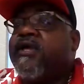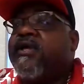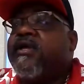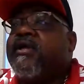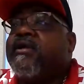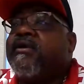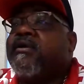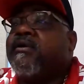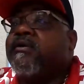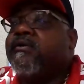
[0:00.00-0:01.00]

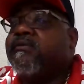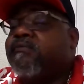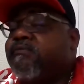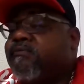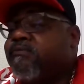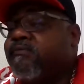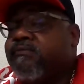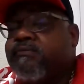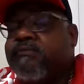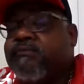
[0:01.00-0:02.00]

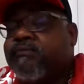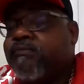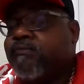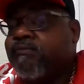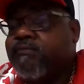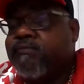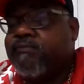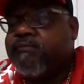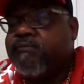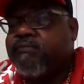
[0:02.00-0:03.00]

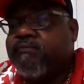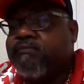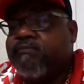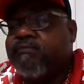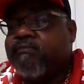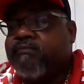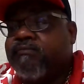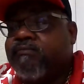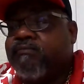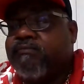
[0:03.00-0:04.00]

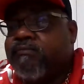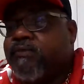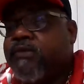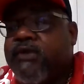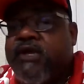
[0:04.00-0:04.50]
Nothing is said.